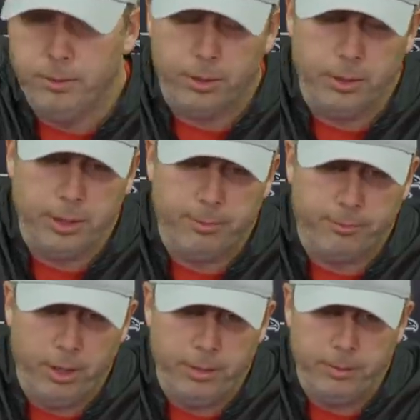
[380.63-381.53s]
certainly up
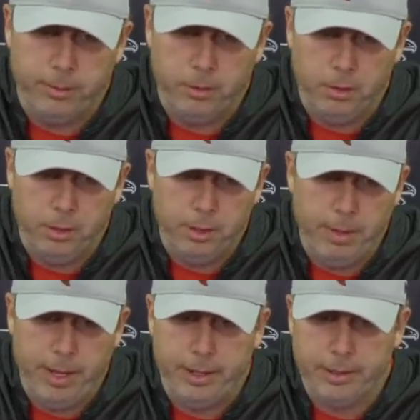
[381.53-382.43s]
front or in
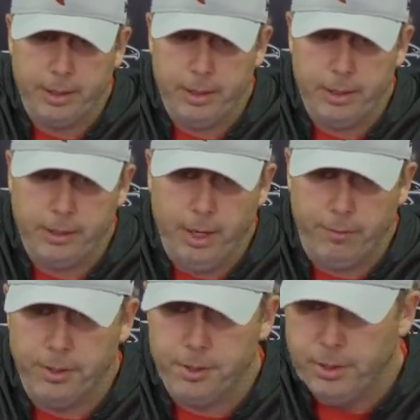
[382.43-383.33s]
man and, in
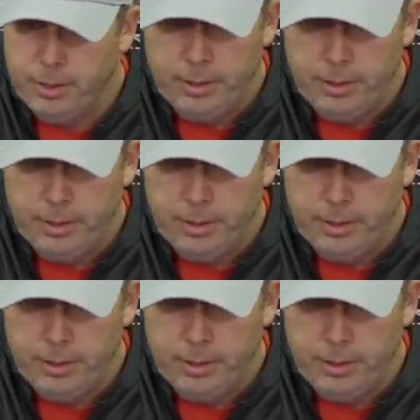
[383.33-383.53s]
coverage,